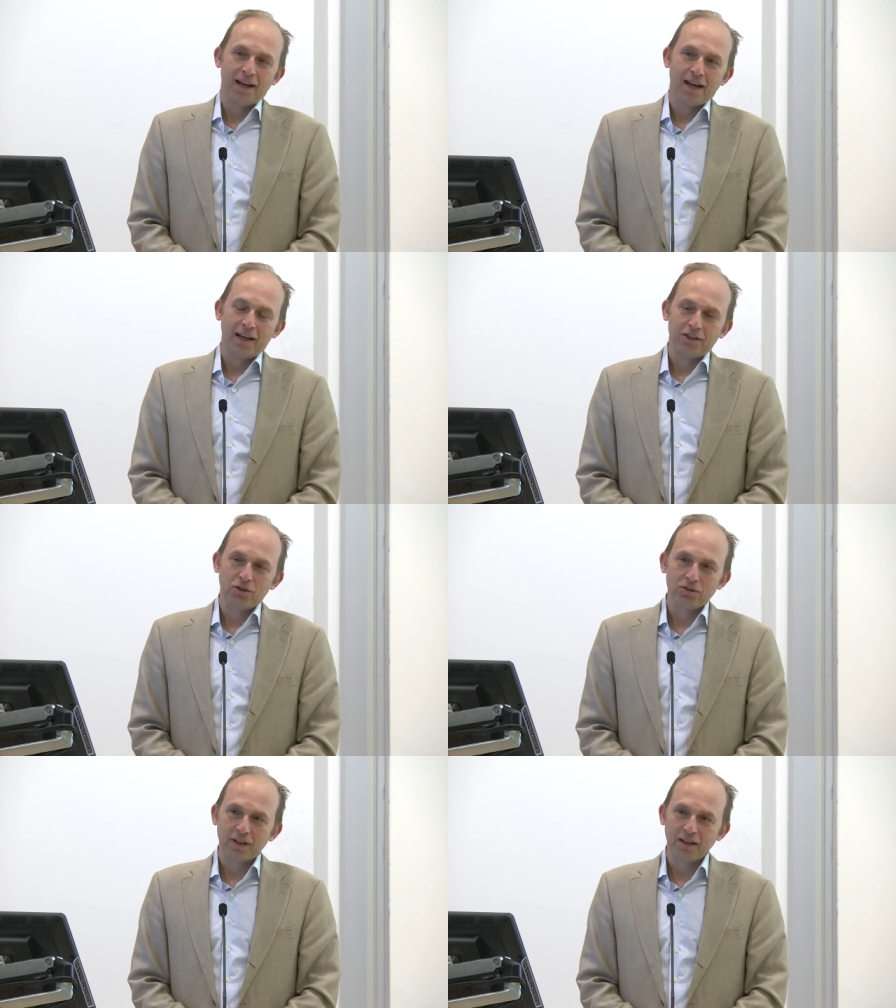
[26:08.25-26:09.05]
And he
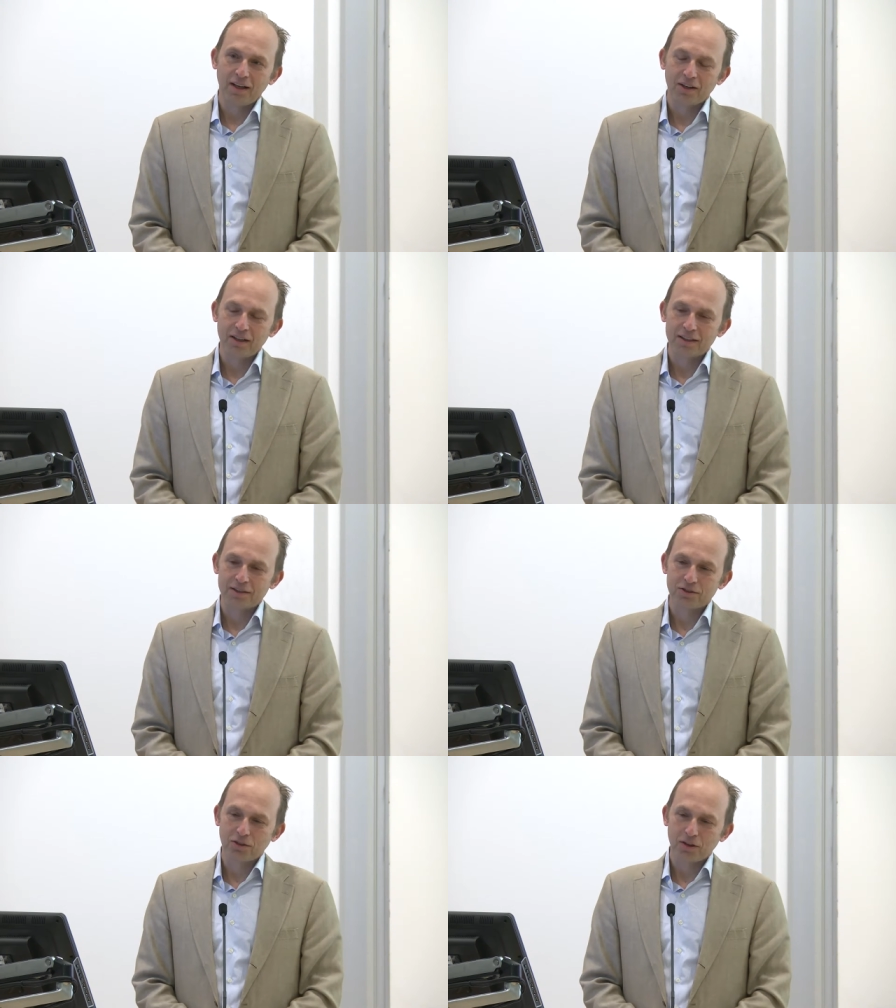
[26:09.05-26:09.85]
told a hilarious
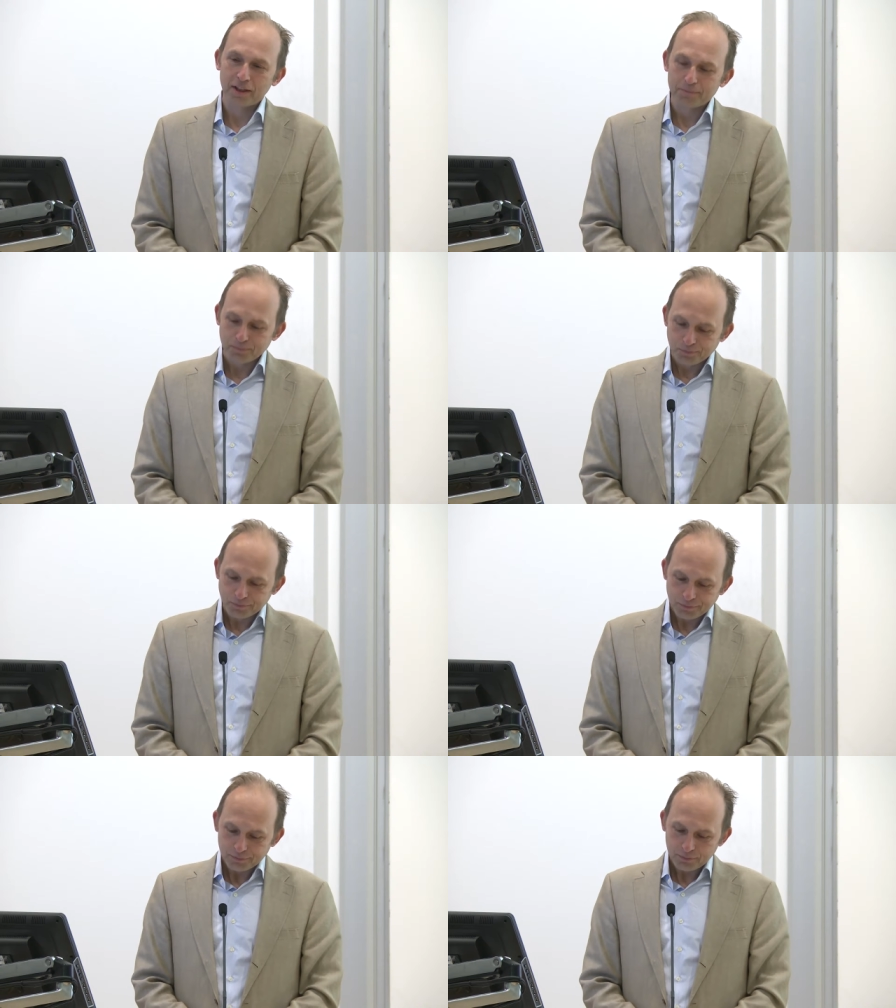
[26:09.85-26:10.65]
story
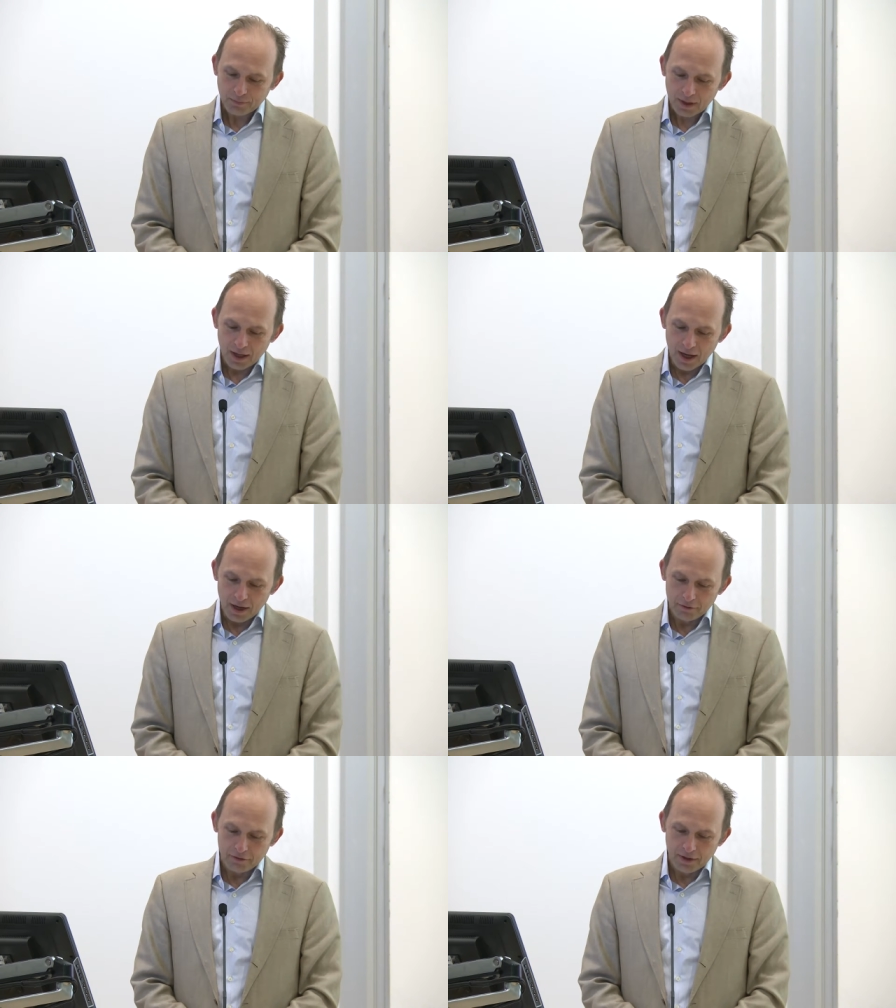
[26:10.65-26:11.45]

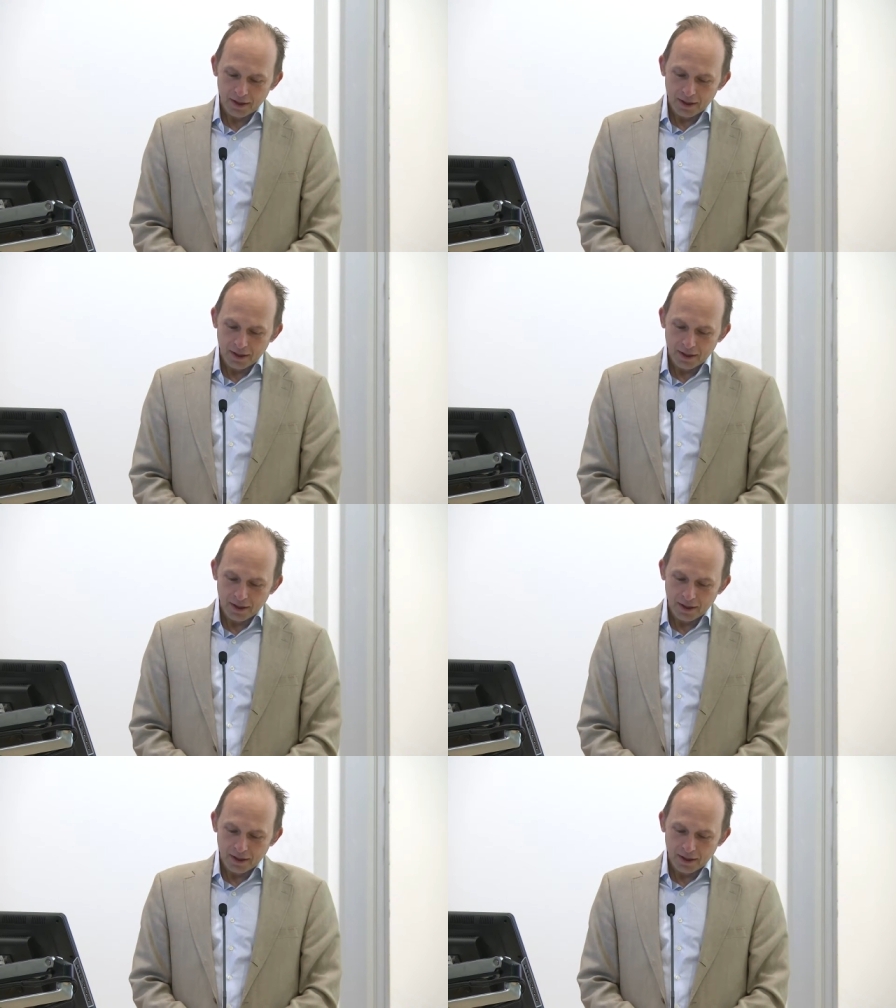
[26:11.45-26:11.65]
of